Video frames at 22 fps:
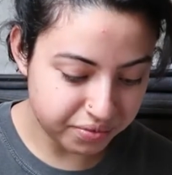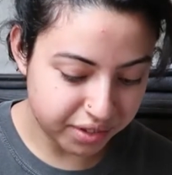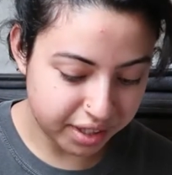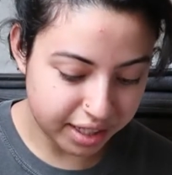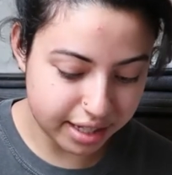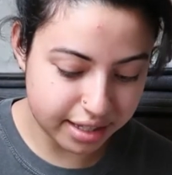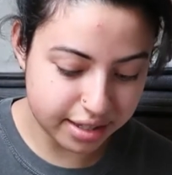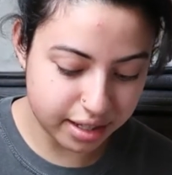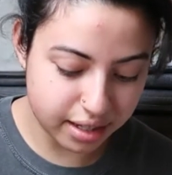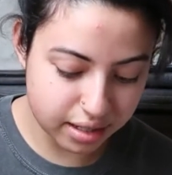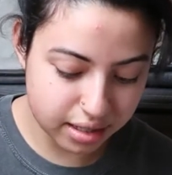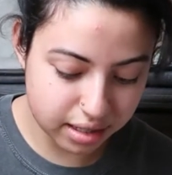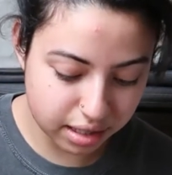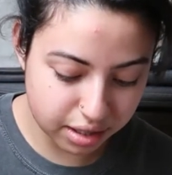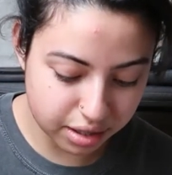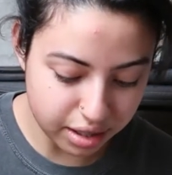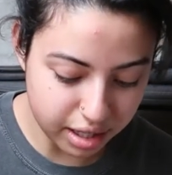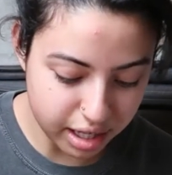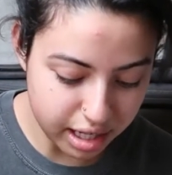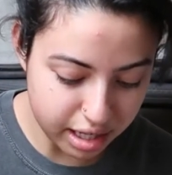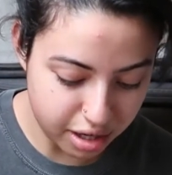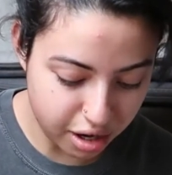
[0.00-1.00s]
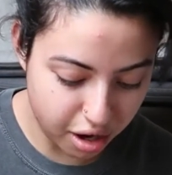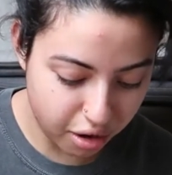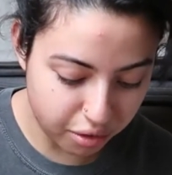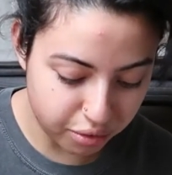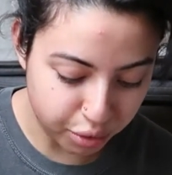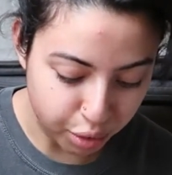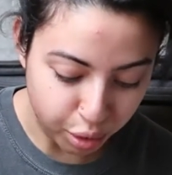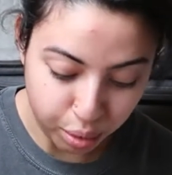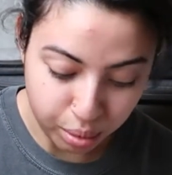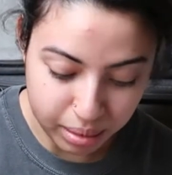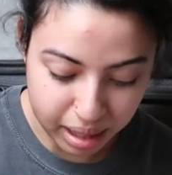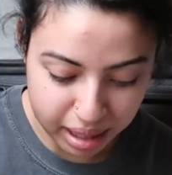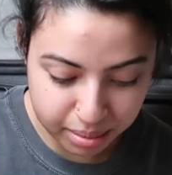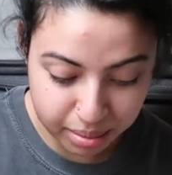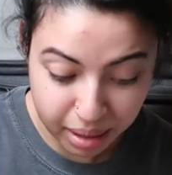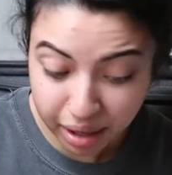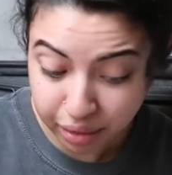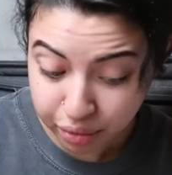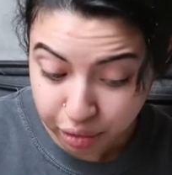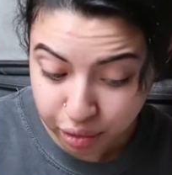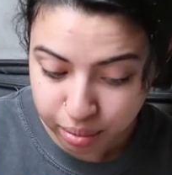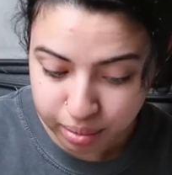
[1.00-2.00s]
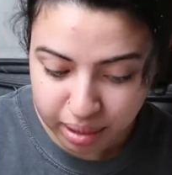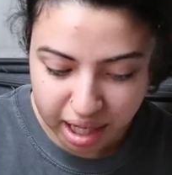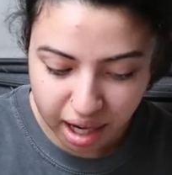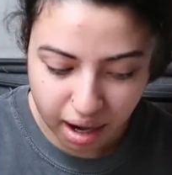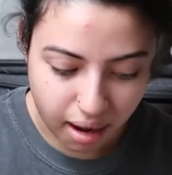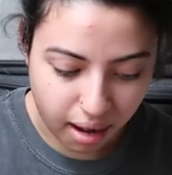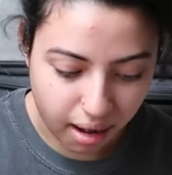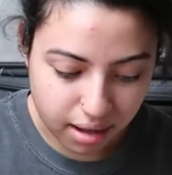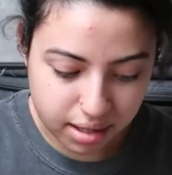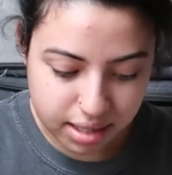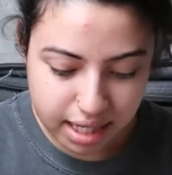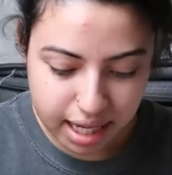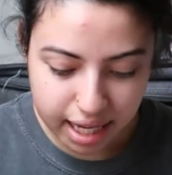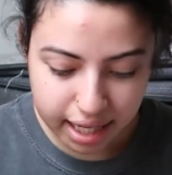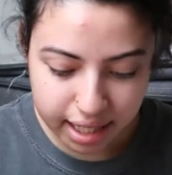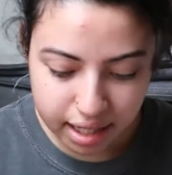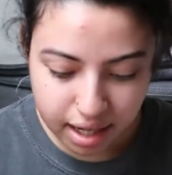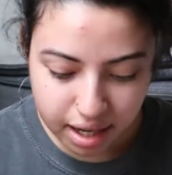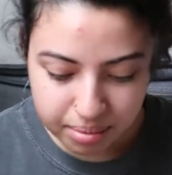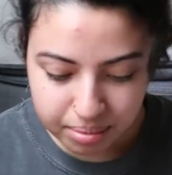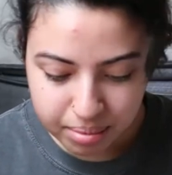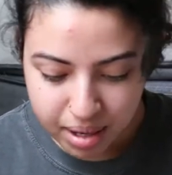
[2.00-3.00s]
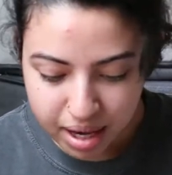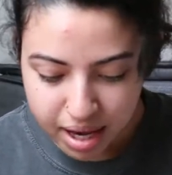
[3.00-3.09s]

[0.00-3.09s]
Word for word: because there's literally no room in my room at all to hang it up.